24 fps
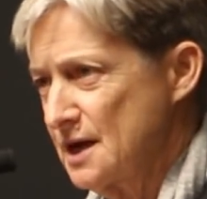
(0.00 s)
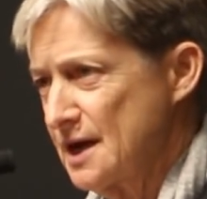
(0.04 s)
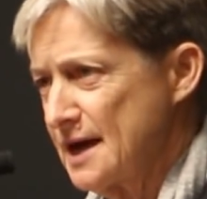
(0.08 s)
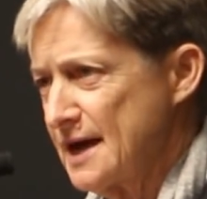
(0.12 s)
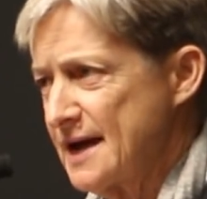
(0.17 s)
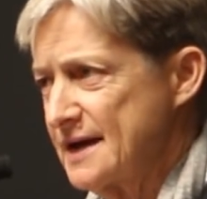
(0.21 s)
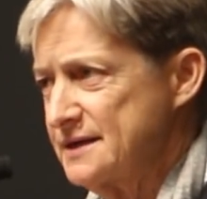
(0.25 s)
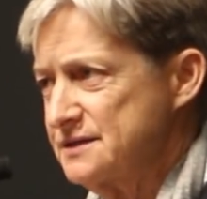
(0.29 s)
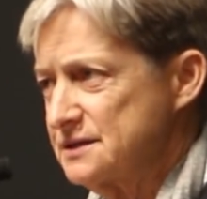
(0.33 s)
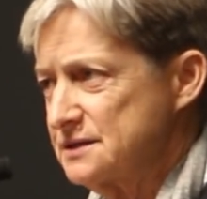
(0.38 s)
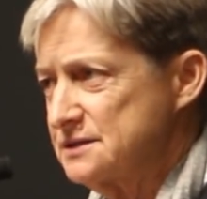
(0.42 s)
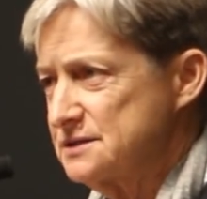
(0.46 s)

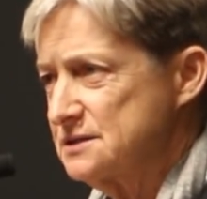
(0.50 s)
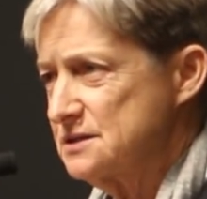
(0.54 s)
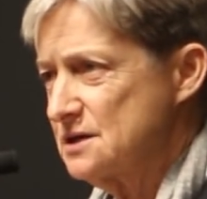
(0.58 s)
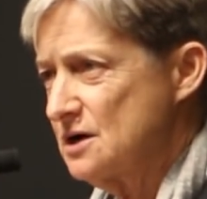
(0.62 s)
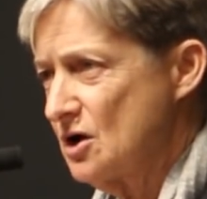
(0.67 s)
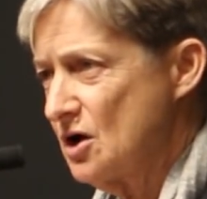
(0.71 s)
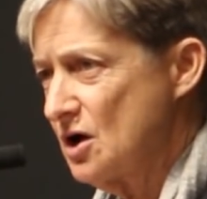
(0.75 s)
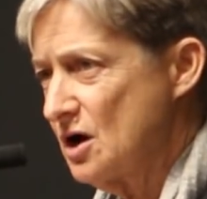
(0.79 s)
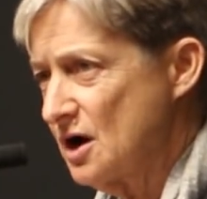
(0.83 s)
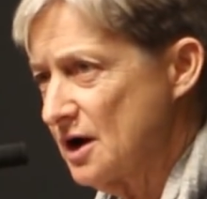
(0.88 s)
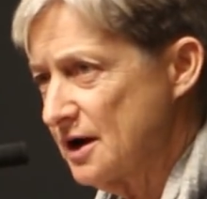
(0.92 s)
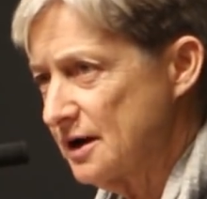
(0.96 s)
and a
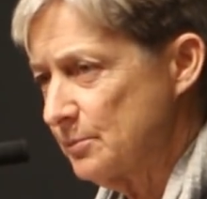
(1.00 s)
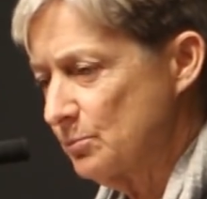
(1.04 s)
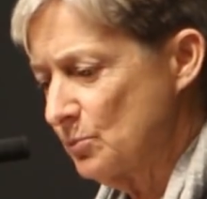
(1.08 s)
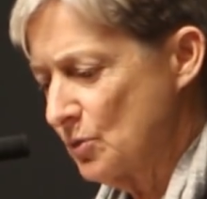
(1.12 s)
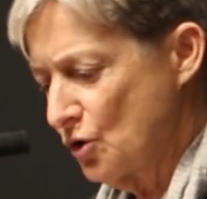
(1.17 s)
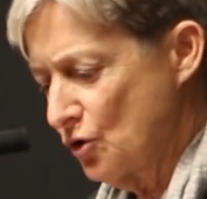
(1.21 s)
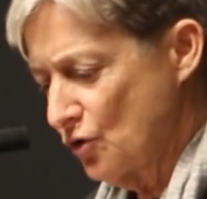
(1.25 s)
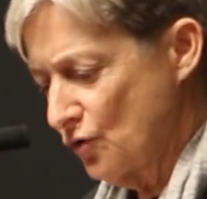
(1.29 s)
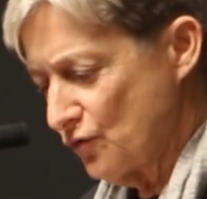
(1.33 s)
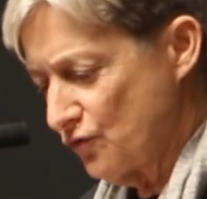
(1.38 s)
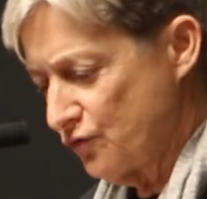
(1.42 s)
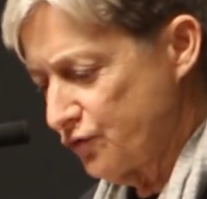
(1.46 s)
time
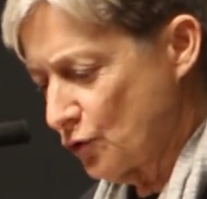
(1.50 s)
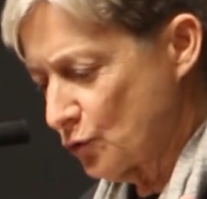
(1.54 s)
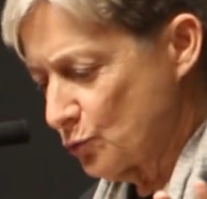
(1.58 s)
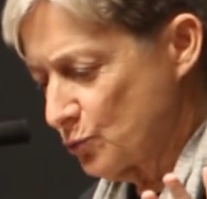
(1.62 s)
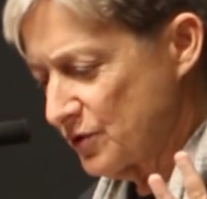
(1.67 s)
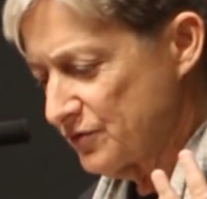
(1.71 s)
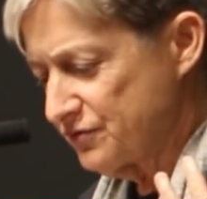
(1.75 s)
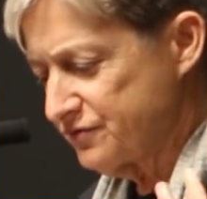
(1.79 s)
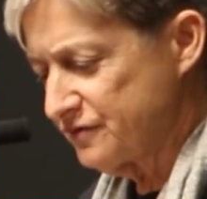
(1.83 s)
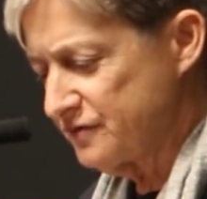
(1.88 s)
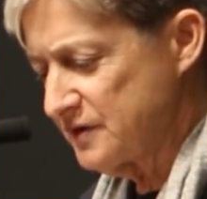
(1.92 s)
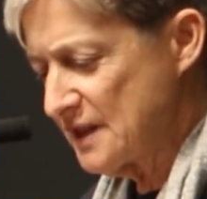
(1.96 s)
for
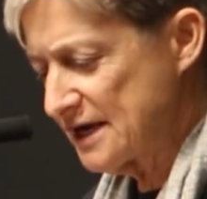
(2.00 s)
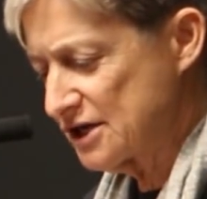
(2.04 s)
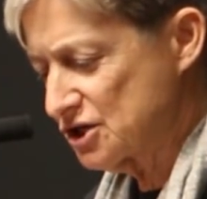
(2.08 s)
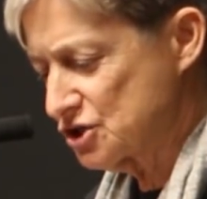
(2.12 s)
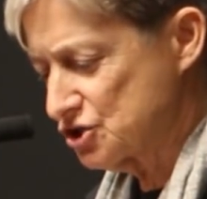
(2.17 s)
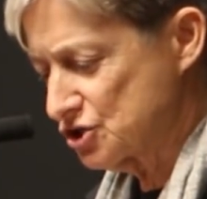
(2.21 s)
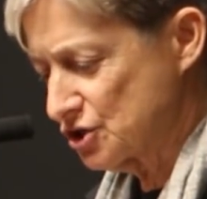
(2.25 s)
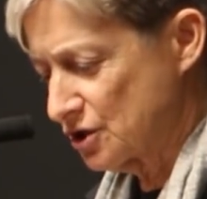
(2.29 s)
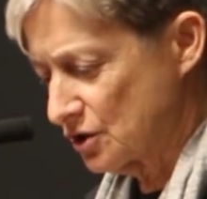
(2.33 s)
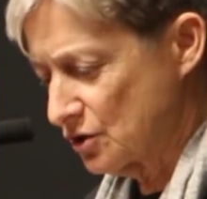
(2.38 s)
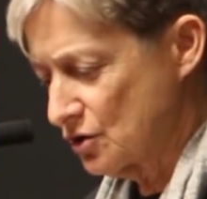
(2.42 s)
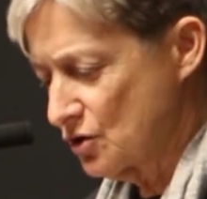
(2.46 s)

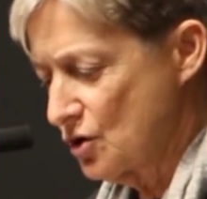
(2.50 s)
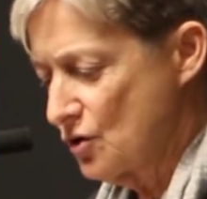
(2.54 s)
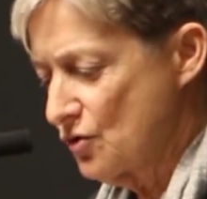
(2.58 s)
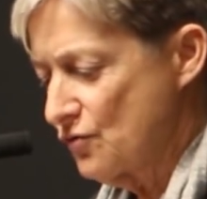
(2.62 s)
reflection,